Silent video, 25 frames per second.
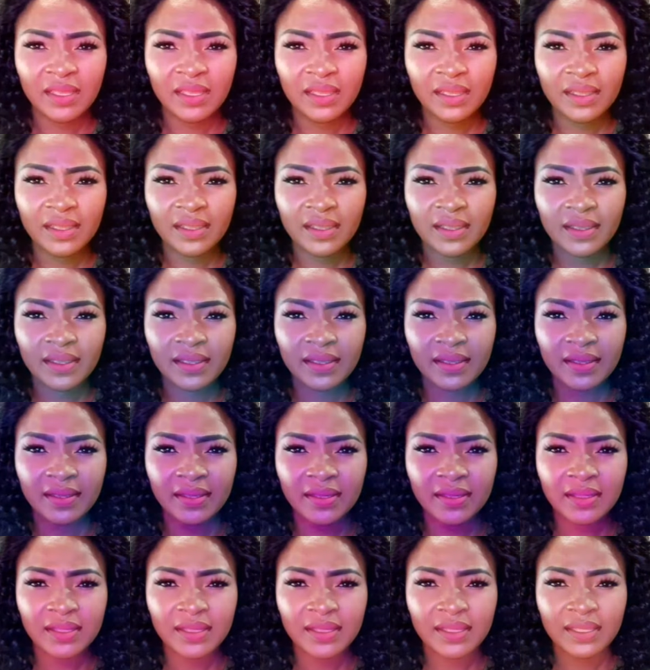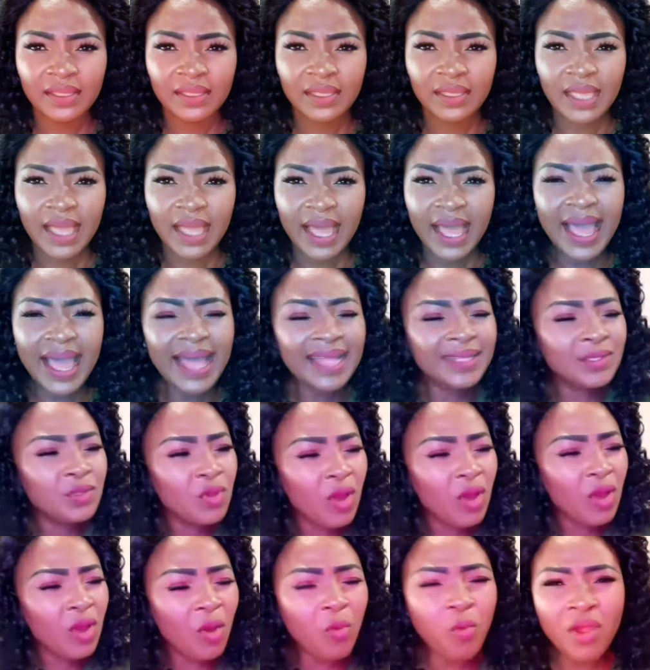And you're wondering, what of this
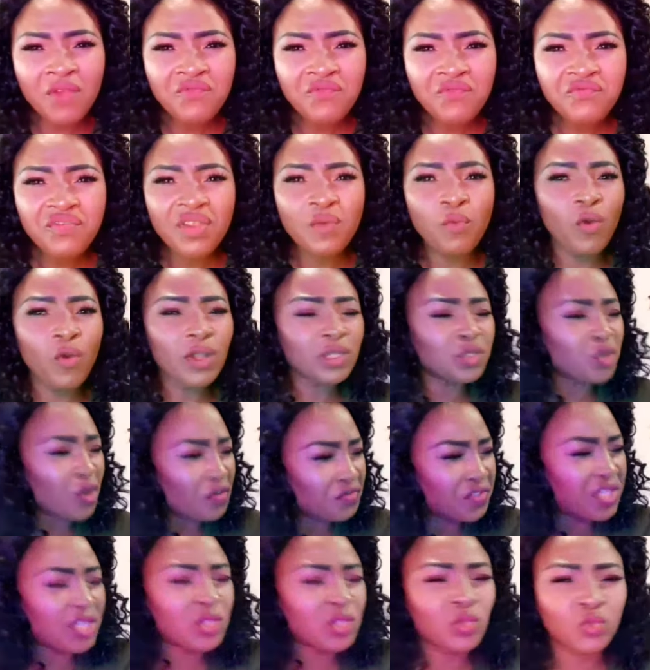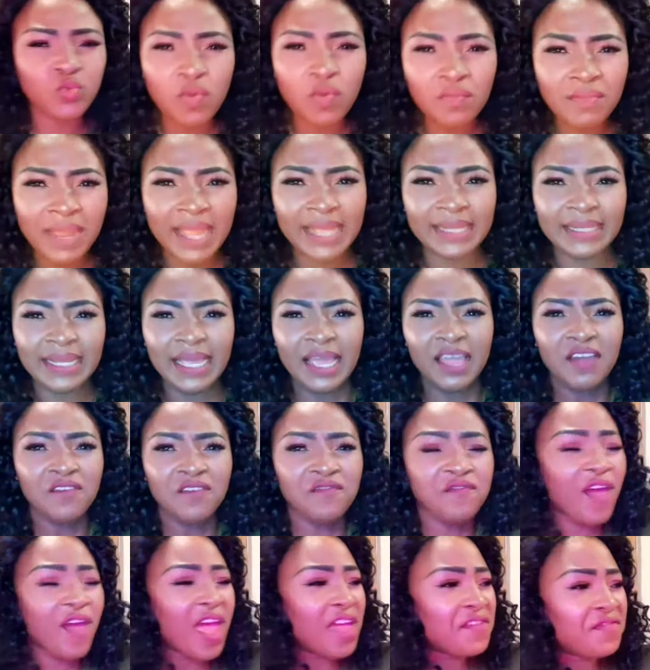woman? 5 years, 10 years,
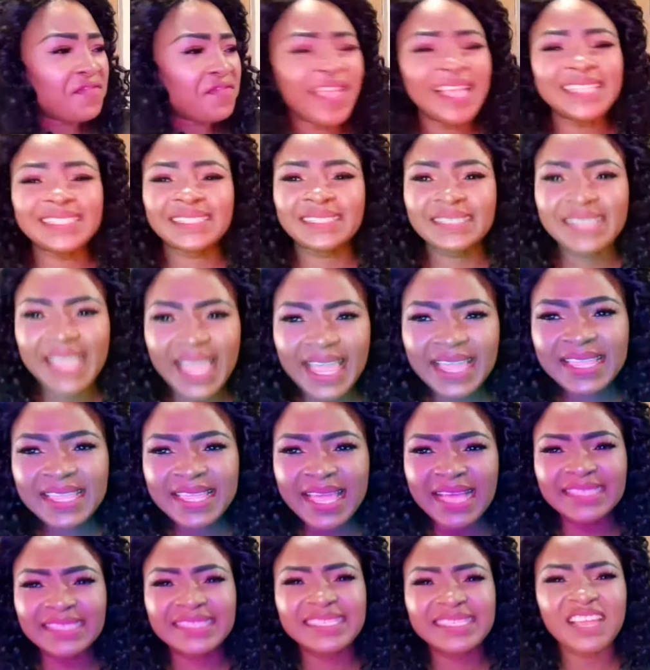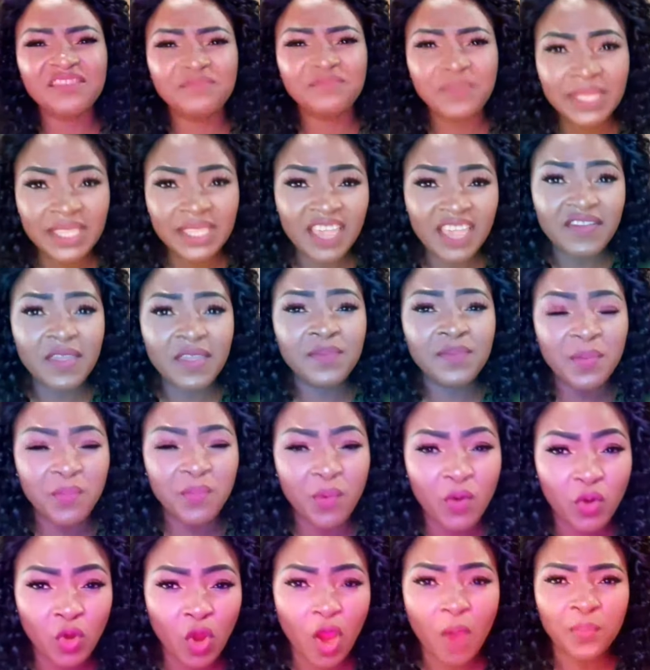they've been giving people couples goals.
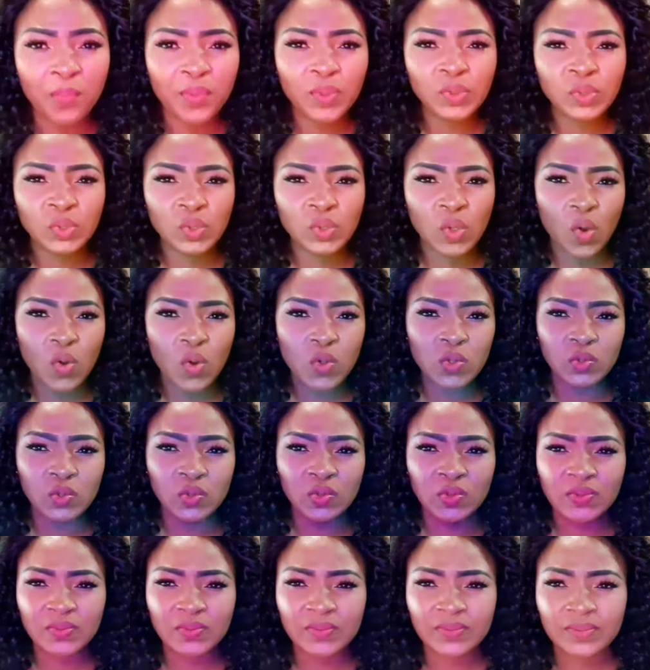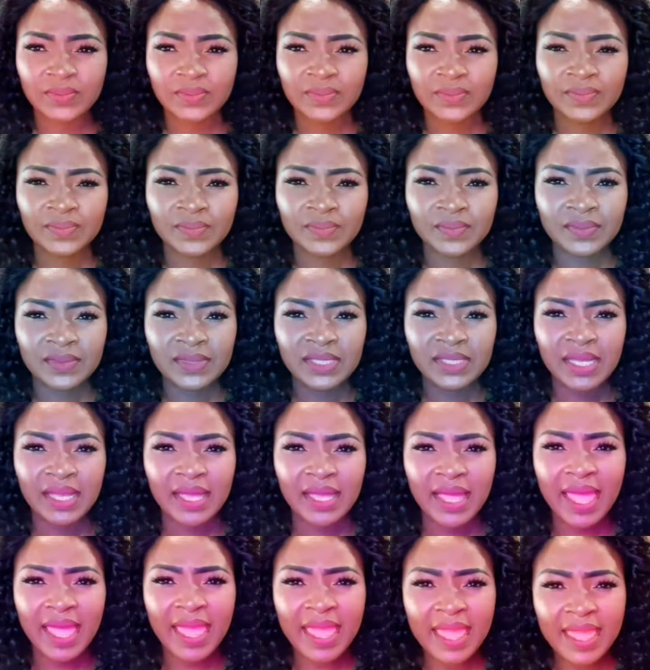They
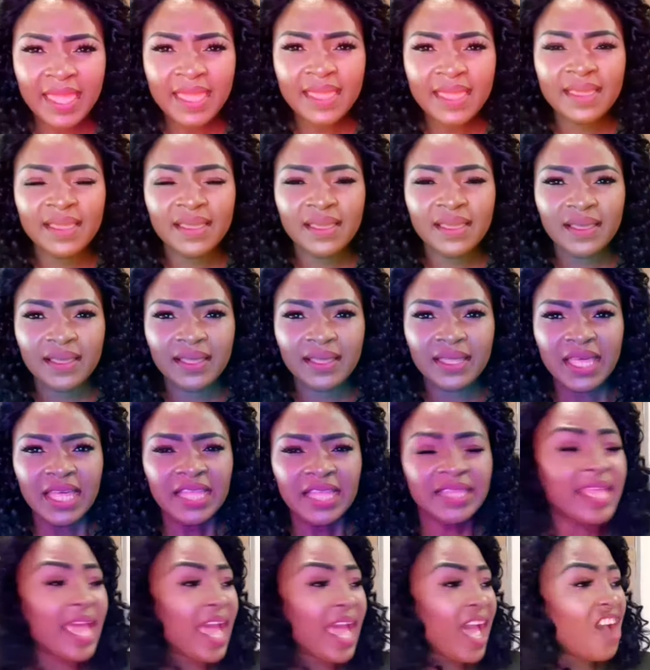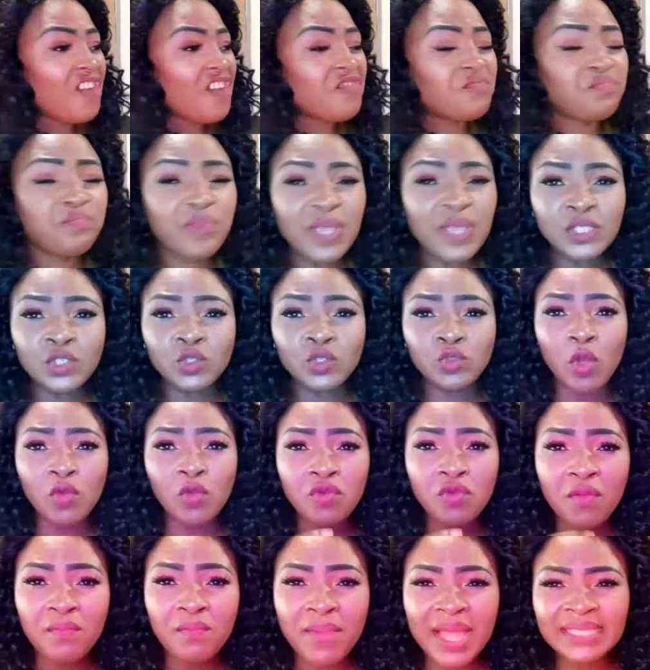have been so romantic, so
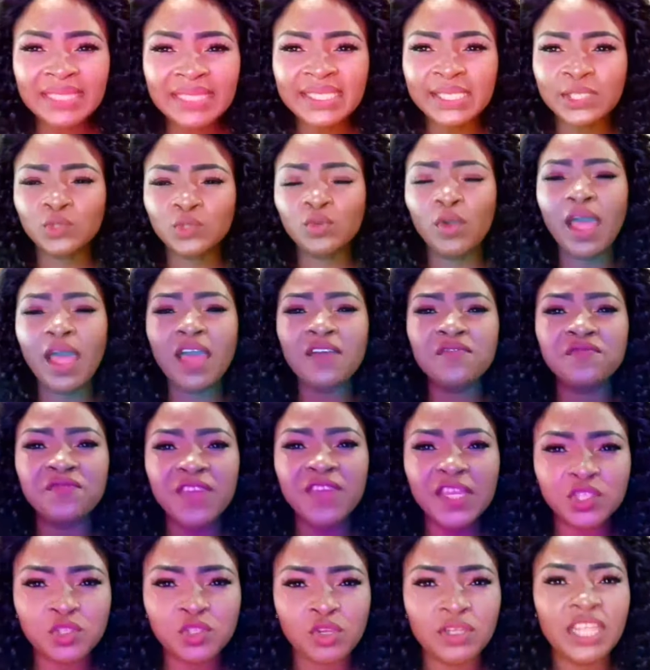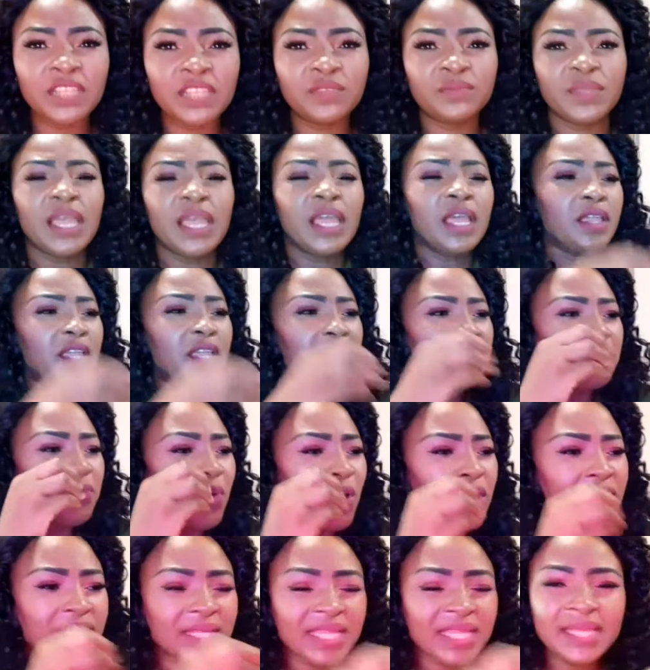affectionate. Going in and out, whenever you
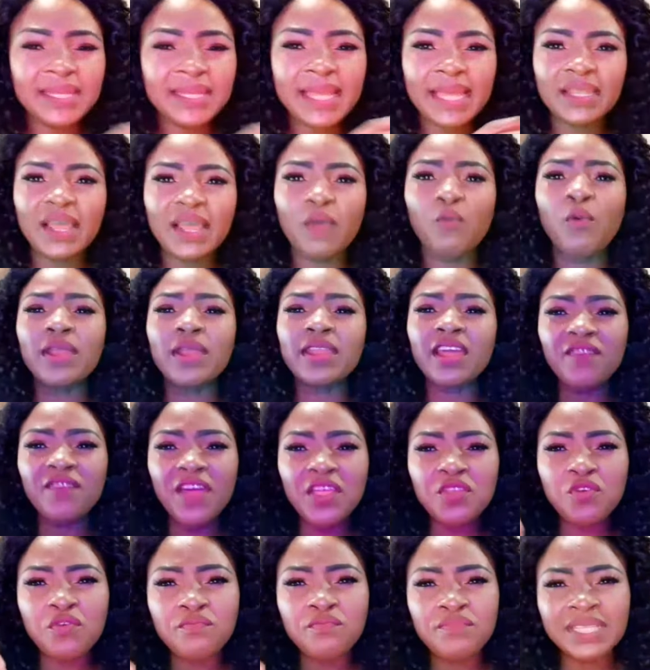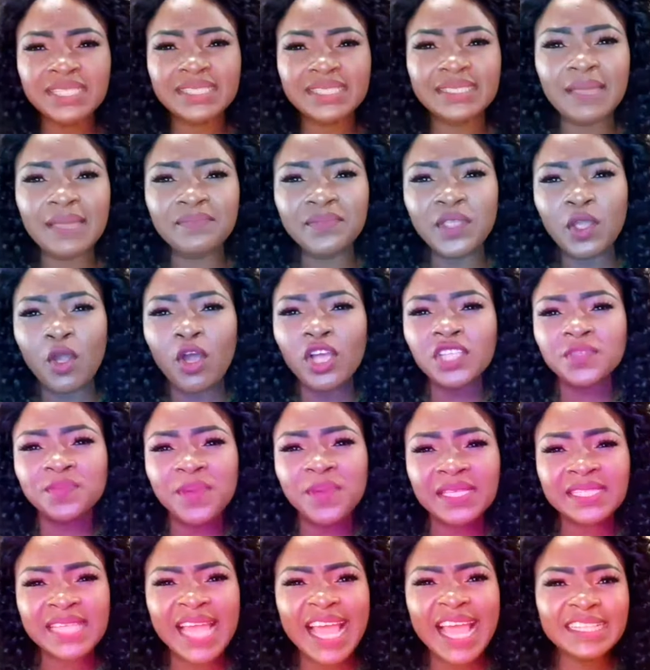meet them, the husband's hand is around
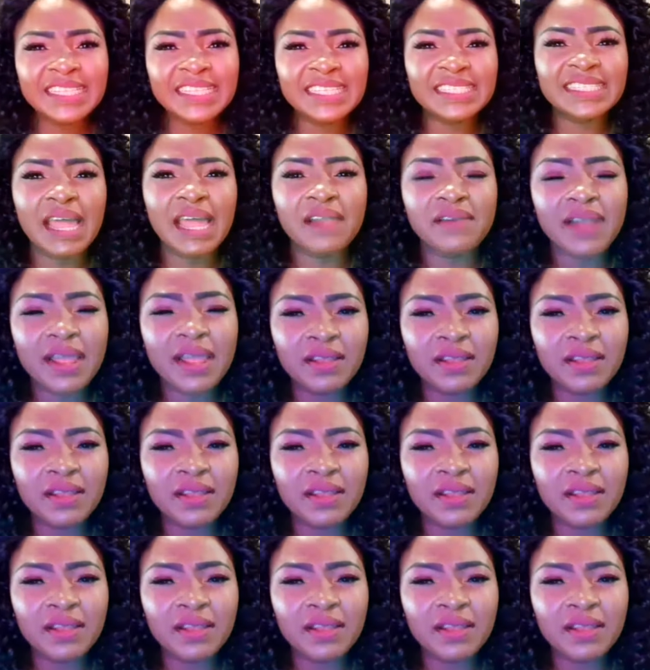her waist.